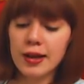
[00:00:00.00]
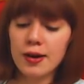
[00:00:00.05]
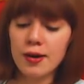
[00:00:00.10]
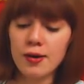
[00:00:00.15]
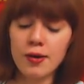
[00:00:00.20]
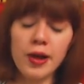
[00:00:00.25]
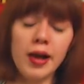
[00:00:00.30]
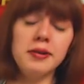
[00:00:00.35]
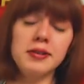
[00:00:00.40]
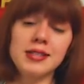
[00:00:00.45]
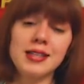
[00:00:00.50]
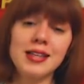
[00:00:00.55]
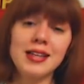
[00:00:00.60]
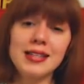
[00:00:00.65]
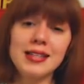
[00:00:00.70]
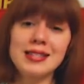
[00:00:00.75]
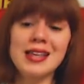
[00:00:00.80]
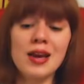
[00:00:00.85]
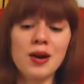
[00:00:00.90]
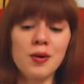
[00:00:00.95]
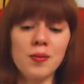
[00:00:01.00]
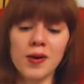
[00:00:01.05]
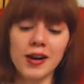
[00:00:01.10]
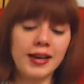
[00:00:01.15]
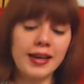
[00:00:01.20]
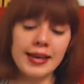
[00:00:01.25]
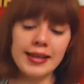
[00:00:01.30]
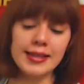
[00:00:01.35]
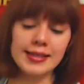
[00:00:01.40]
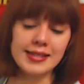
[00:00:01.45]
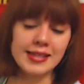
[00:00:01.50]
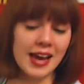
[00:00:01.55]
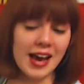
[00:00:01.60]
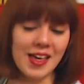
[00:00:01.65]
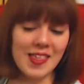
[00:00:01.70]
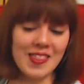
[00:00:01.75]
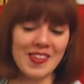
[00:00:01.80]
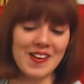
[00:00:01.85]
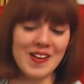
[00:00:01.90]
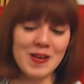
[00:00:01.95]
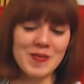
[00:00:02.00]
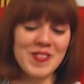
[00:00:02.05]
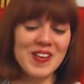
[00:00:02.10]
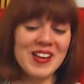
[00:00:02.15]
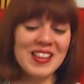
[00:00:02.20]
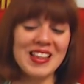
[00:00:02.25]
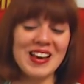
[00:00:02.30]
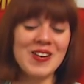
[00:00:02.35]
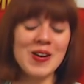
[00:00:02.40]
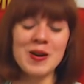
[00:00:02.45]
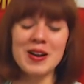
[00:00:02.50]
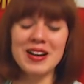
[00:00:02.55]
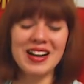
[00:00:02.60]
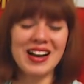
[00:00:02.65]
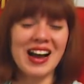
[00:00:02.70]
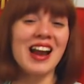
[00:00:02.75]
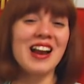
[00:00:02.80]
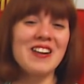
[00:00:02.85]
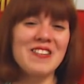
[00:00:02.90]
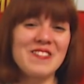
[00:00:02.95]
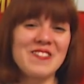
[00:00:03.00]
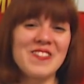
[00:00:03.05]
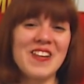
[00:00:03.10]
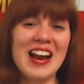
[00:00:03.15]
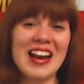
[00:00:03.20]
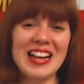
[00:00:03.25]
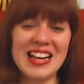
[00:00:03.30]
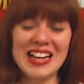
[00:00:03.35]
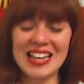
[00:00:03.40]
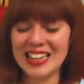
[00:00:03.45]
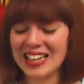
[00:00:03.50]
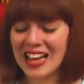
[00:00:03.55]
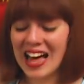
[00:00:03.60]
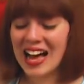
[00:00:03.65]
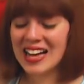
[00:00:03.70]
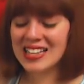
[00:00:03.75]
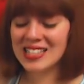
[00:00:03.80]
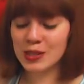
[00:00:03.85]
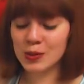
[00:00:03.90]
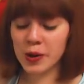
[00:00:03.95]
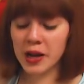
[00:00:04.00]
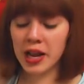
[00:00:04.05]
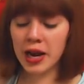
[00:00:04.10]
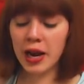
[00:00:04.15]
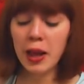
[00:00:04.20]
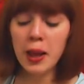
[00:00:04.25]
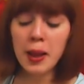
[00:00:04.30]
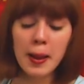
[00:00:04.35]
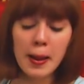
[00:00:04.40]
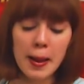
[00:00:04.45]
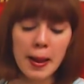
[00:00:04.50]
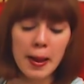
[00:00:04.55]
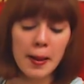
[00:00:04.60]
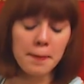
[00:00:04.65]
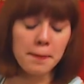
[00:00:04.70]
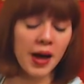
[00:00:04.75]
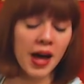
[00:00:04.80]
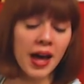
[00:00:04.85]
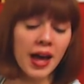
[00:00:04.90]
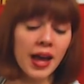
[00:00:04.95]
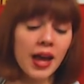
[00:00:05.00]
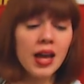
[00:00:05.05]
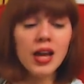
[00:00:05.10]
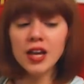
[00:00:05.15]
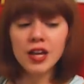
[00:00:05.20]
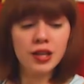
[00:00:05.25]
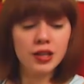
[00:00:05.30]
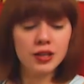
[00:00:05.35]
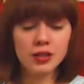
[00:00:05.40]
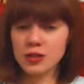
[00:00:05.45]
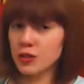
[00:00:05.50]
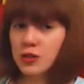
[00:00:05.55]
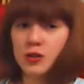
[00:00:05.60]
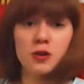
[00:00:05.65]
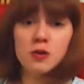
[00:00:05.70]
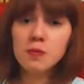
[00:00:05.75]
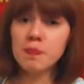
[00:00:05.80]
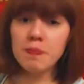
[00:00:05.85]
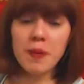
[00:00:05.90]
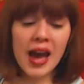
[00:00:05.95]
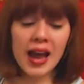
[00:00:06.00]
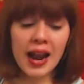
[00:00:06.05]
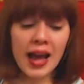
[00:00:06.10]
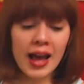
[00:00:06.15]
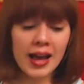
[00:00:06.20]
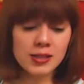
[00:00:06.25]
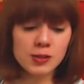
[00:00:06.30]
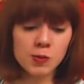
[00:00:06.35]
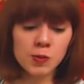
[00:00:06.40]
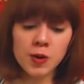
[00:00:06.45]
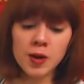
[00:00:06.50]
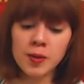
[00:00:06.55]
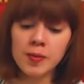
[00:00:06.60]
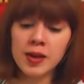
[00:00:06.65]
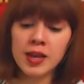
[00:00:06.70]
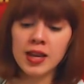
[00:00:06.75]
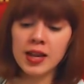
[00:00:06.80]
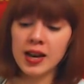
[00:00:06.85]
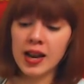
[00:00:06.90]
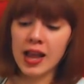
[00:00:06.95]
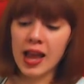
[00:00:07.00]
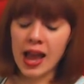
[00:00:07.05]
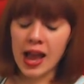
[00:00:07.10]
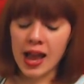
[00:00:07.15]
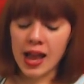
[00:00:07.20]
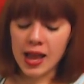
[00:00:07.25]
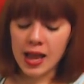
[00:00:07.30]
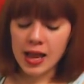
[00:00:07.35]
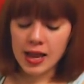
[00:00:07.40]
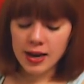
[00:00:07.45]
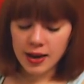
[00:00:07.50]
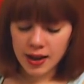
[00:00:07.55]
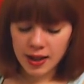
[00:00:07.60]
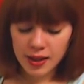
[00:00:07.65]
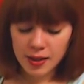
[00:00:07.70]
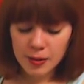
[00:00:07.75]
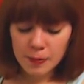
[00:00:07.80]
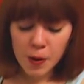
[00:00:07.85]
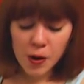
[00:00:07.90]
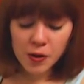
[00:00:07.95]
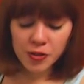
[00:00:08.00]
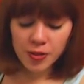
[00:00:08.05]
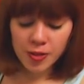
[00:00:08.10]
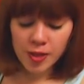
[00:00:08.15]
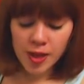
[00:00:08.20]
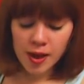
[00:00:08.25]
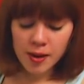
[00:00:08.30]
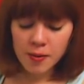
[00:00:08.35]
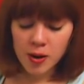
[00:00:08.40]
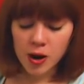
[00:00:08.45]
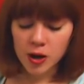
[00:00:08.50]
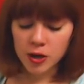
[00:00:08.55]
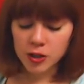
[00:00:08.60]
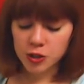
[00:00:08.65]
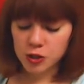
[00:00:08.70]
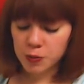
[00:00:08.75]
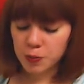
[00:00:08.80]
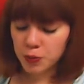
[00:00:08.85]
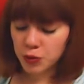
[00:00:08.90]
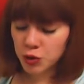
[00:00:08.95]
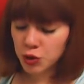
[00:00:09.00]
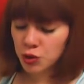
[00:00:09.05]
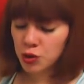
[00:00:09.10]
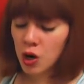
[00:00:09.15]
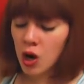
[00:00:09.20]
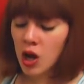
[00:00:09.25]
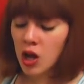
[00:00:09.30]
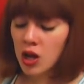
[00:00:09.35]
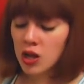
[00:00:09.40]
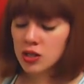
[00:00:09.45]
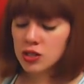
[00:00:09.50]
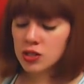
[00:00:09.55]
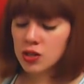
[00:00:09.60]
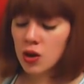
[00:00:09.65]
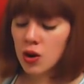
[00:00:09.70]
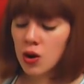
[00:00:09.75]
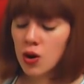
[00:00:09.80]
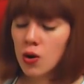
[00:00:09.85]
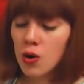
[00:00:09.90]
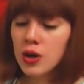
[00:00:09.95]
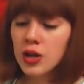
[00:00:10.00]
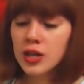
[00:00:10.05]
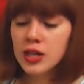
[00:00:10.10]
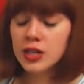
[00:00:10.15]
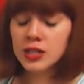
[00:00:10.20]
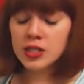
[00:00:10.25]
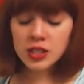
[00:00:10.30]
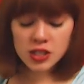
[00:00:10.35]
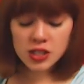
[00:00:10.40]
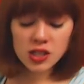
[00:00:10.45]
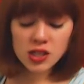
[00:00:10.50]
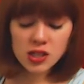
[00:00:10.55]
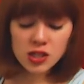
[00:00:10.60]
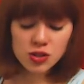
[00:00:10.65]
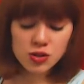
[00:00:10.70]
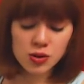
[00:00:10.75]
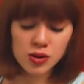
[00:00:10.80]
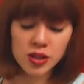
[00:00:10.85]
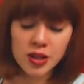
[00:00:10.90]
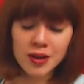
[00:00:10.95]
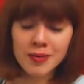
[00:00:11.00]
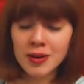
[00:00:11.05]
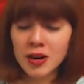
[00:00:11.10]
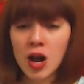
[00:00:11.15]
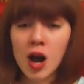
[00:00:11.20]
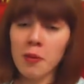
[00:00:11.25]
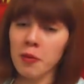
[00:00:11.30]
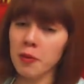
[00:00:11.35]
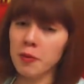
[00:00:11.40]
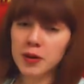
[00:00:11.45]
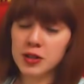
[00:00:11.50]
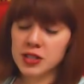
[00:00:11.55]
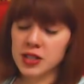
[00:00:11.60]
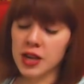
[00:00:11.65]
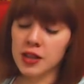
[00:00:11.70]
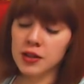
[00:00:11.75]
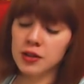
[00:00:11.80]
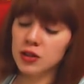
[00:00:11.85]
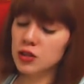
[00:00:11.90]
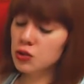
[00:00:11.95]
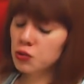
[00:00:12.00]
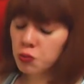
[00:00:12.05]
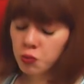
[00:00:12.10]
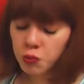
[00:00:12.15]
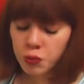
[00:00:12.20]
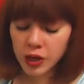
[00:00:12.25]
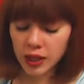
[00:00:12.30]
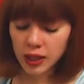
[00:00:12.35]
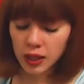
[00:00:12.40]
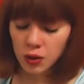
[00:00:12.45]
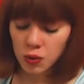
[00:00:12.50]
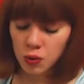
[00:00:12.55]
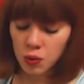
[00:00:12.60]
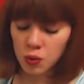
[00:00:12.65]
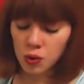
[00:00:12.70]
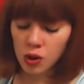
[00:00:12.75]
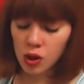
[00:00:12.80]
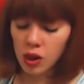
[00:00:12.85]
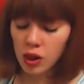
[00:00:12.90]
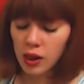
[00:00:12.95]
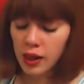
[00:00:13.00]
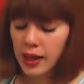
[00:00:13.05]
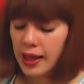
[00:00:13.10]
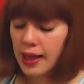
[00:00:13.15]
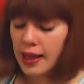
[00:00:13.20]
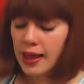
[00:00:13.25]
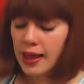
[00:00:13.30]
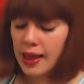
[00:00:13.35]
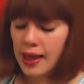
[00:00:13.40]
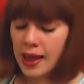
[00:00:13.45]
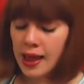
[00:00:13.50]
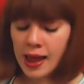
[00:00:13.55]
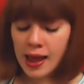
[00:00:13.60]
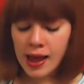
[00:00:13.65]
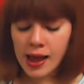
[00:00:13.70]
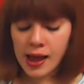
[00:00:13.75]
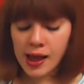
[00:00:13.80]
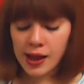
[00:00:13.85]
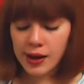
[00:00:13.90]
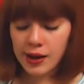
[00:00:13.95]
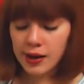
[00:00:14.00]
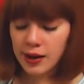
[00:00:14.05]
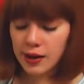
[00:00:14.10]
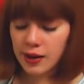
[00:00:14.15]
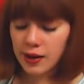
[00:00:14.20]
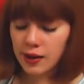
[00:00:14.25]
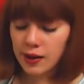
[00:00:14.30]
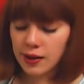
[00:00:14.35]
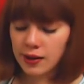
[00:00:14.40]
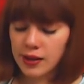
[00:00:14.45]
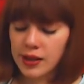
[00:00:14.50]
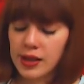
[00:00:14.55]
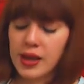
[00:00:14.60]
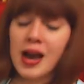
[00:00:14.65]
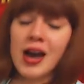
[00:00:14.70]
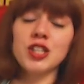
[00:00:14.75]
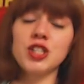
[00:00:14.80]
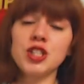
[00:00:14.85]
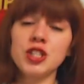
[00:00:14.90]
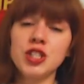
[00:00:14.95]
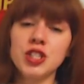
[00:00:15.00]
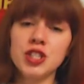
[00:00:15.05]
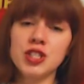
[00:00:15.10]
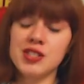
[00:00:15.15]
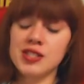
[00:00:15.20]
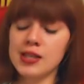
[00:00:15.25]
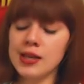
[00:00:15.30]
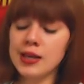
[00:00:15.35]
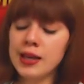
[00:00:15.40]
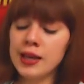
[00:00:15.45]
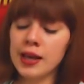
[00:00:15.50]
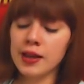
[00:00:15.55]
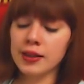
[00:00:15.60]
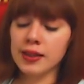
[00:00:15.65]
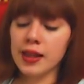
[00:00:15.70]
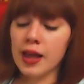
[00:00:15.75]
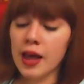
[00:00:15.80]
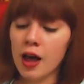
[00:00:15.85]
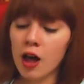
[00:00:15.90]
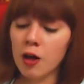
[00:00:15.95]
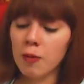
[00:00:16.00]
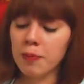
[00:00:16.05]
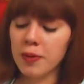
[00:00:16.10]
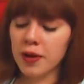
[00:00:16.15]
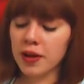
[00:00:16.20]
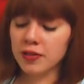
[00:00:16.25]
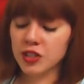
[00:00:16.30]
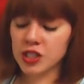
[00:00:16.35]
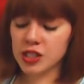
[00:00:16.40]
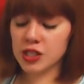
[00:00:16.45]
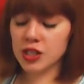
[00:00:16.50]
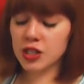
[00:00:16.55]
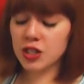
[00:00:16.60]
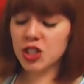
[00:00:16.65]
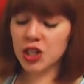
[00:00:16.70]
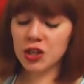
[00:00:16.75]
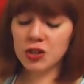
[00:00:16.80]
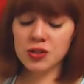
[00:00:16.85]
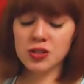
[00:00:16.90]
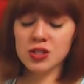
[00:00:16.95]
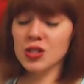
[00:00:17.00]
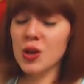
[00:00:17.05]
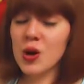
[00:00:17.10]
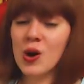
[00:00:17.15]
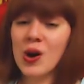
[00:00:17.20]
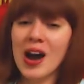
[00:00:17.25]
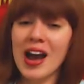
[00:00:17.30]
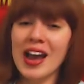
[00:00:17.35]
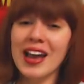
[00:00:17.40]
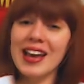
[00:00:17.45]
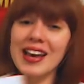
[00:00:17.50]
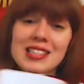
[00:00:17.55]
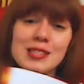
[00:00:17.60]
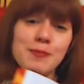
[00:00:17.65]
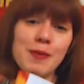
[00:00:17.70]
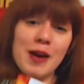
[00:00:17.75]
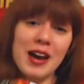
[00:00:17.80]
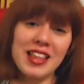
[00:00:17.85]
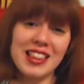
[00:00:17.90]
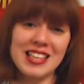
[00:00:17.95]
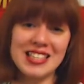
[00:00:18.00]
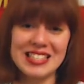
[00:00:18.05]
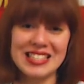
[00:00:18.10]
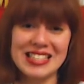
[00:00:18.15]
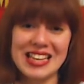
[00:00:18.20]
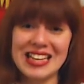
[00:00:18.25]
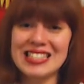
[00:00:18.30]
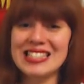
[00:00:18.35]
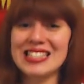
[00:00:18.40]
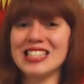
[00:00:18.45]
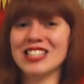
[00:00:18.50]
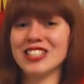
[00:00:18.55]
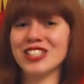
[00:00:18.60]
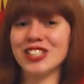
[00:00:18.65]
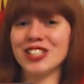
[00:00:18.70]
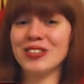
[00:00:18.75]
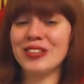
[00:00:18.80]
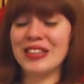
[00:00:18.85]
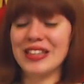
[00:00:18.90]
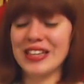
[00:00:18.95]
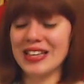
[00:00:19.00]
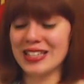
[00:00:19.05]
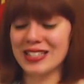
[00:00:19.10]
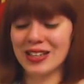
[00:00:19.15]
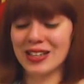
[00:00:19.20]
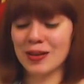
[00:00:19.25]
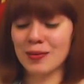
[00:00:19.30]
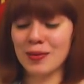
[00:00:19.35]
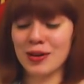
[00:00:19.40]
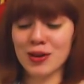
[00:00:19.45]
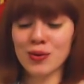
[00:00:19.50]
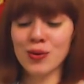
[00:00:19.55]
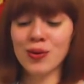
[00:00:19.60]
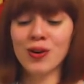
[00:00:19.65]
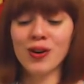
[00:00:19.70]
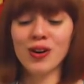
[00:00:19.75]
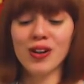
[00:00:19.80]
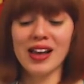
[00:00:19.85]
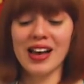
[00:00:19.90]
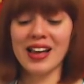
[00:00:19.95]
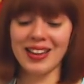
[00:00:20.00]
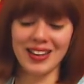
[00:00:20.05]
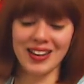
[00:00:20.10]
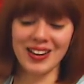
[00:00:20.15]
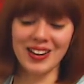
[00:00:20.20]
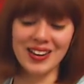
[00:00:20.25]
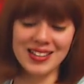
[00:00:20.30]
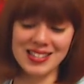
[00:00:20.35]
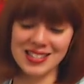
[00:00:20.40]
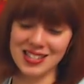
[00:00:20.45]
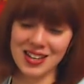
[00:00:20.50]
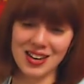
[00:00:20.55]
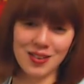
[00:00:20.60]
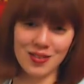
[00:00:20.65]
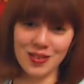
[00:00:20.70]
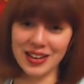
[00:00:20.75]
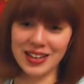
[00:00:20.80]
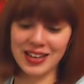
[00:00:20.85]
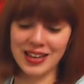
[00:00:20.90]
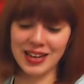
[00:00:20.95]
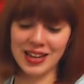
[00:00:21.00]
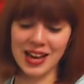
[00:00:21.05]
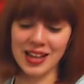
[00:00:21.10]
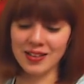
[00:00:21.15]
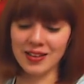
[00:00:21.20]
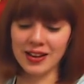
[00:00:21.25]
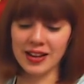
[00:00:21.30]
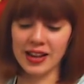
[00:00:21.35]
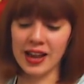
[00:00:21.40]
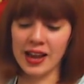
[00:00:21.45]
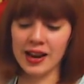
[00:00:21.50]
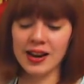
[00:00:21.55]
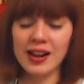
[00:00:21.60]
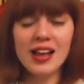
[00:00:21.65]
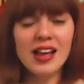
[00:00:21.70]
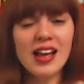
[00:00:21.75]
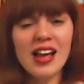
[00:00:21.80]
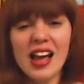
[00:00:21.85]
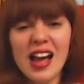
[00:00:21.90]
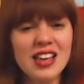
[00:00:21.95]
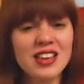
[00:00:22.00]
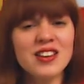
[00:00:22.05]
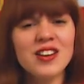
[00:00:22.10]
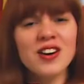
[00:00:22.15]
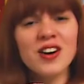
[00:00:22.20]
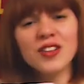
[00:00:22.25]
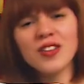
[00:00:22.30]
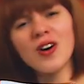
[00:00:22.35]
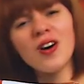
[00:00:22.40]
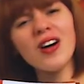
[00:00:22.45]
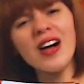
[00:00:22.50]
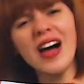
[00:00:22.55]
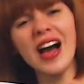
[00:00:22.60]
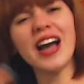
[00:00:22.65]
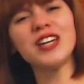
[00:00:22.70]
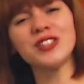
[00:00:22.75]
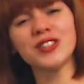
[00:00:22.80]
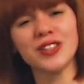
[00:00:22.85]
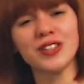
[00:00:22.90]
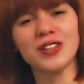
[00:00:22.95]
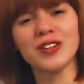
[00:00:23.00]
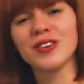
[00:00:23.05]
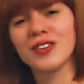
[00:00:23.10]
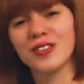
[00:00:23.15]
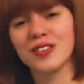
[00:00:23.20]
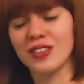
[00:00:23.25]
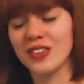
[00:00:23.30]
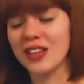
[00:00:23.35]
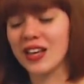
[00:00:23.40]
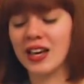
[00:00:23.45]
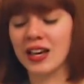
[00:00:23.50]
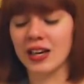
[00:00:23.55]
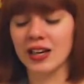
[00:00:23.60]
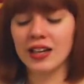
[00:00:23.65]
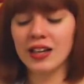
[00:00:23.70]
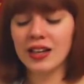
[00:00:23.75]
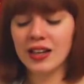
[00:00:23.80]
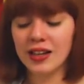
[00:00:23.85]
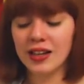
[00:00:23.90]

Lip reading: well, I was gonna say working together, but they were kind of fighting in the last one. But, 2 badass women, and both of them are super strong, so to see the 2 of them in a comic book together is really cool. And yeah, she's just seeking out the help of Jessica Jones, so I guess by this next issue, things are going to be cool, and they're going to start working together again. And you know, the whole HYDRA logo thing